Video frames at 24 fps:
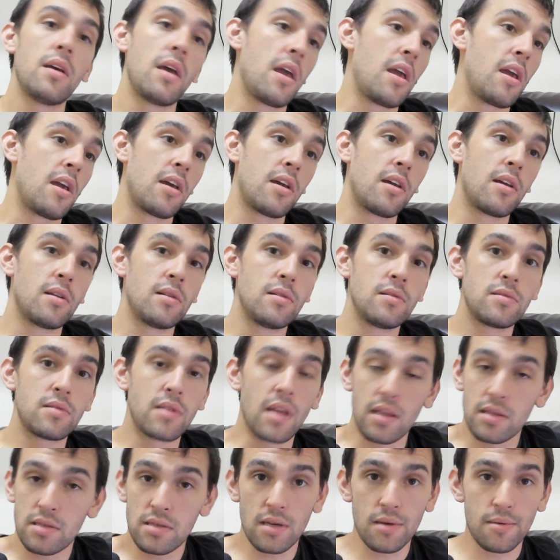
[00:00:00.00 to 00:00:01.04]
And
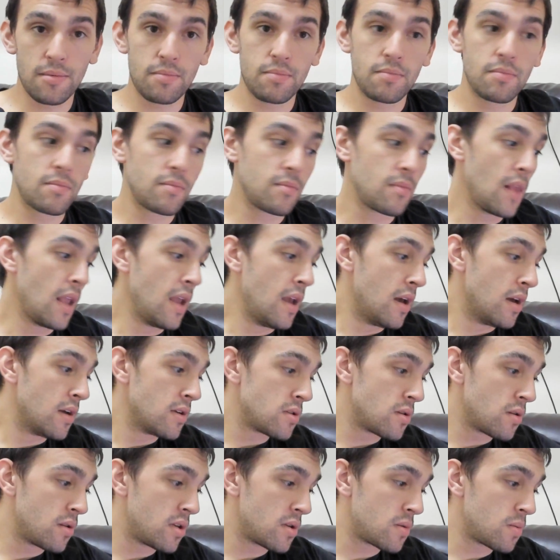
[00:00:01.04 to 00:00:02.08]
that's...
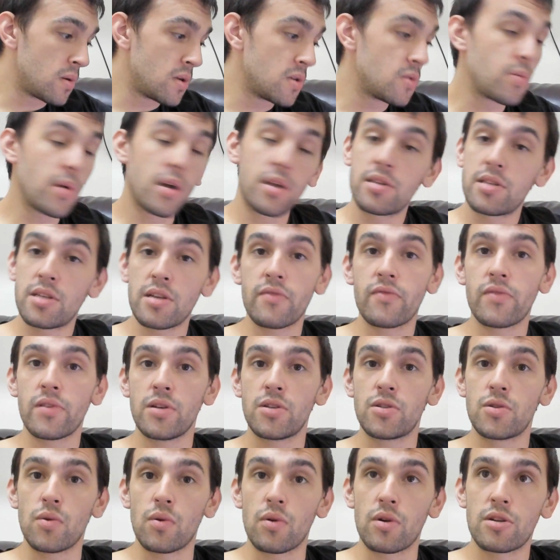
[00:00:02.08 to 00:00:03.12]
So this one's relatively
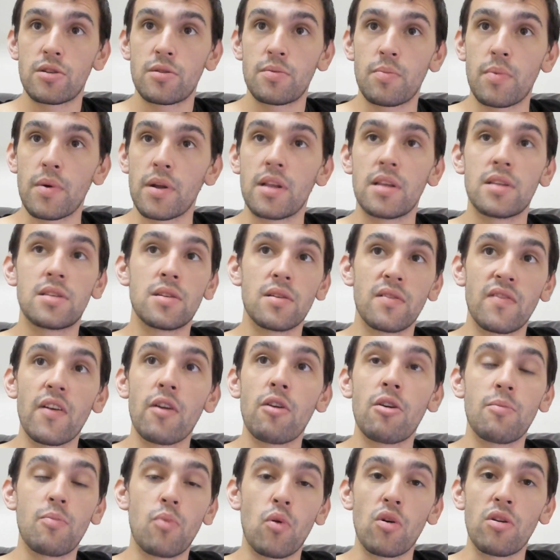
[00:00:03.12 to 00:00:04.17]
short, but it's a
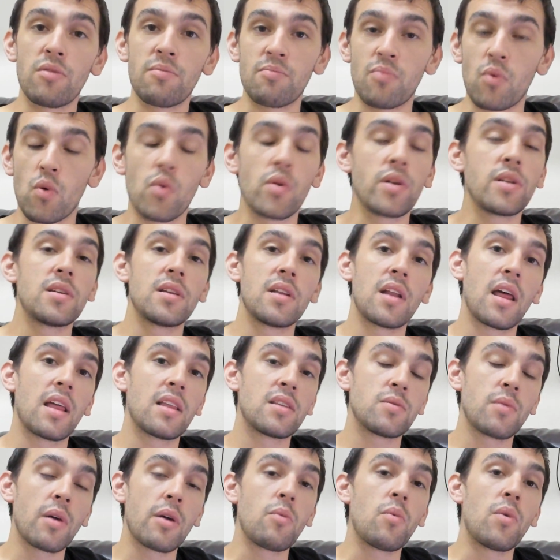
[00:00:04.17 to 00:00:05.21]
very important point, and
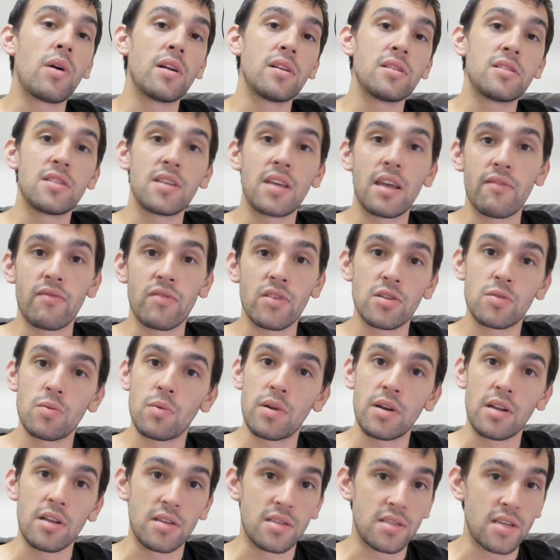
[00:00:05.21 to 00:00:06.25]
that's why I wanted to give this
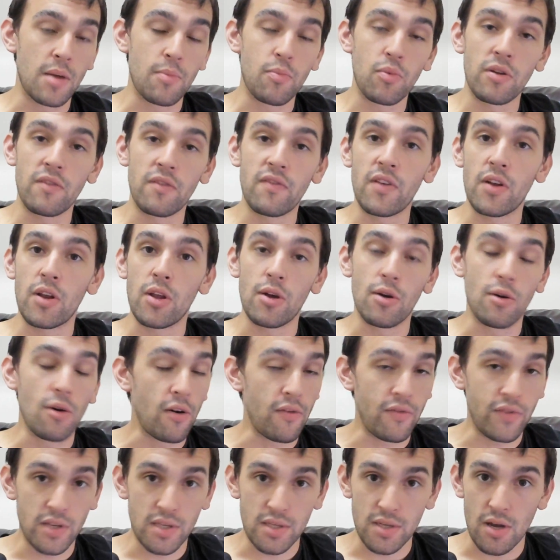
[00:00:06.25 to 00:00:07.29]
one a separate video
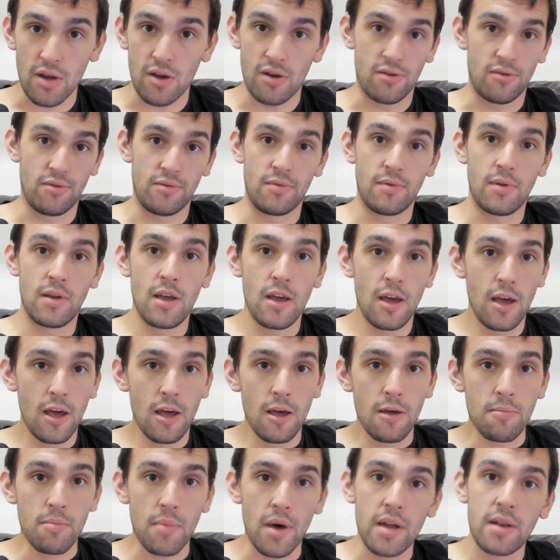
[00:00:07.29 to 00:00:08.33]
of its own.
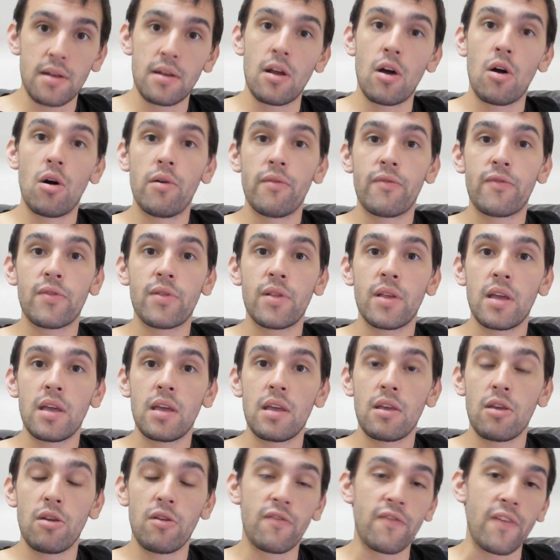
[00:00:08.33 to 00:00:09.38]
But
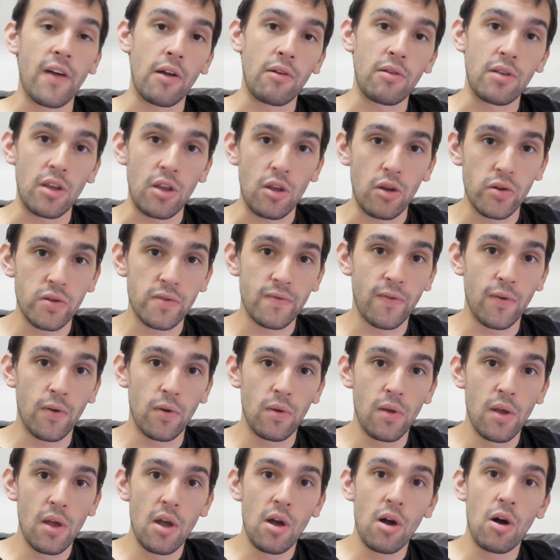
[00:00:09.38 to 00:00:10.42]
hopefully you found it
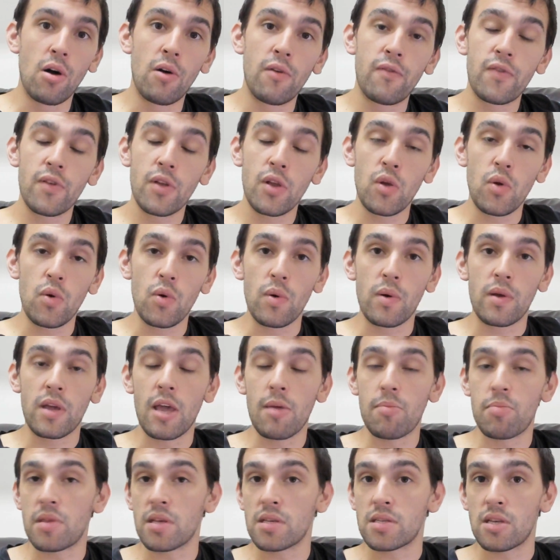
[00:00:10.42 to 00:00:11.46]
useful. Hopefully you
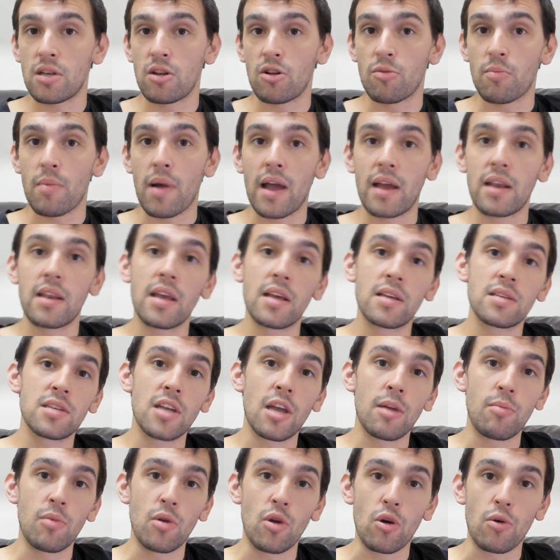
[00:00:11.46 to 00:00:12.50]
keep this in your mind next
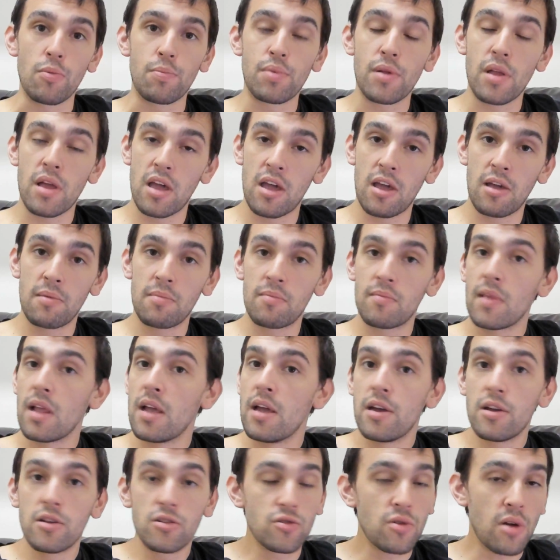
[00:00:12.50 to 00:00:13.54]
time you go playing.
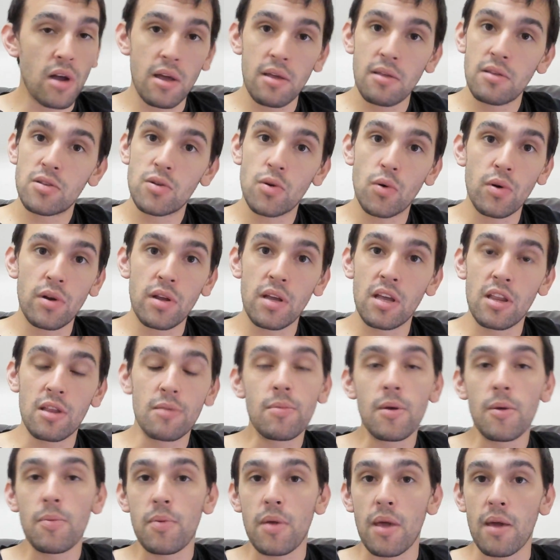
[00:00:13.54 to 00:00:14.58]
Try sorting in the
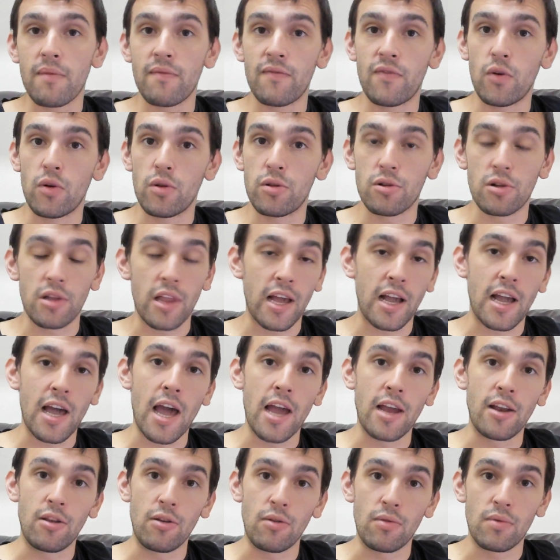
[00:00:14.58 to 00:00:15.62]
BPM folder like
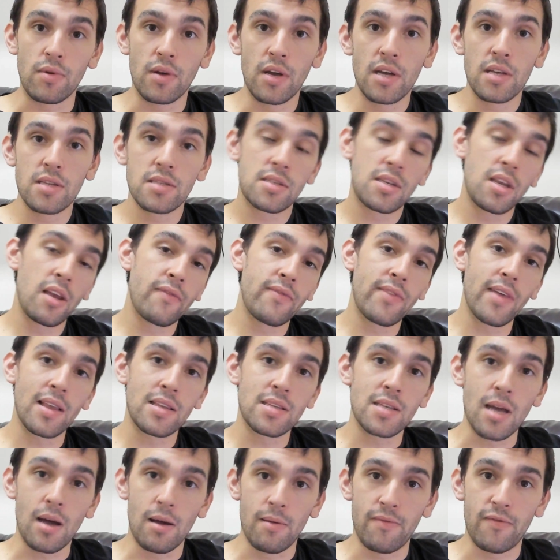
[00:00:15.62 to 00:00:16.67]
I do. See if
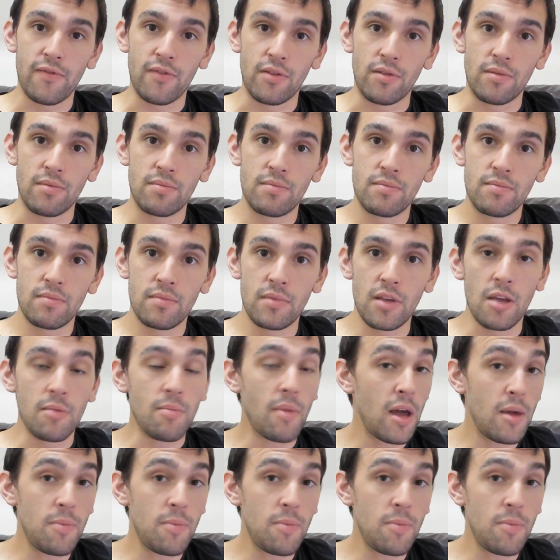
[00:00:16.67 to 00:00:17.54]
that's helpful. It